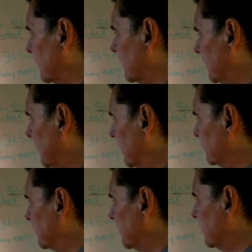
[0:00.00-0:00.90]
enough
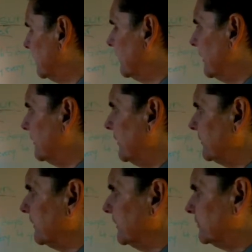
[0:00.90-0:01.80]
that
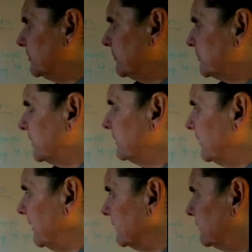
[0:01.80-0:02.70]
the Egyptians
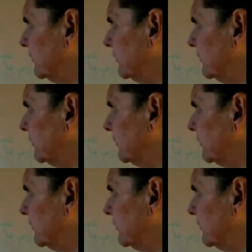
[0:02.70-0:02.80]
had two